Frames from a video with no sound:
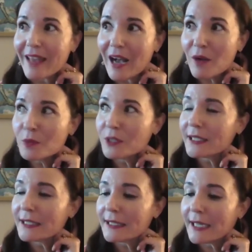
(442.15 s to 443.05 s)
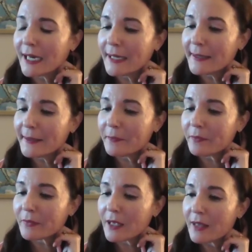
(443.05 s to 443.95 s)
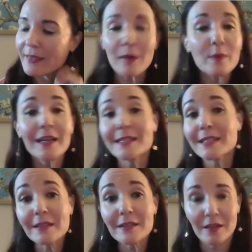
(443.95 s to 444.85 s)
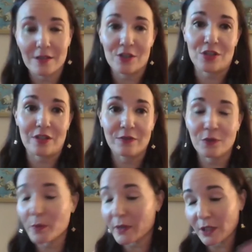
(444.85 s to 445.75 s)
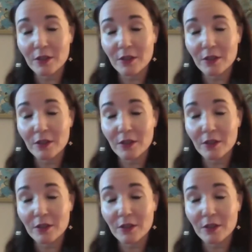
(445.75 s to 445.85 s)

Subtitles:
that one I didn't audition for what,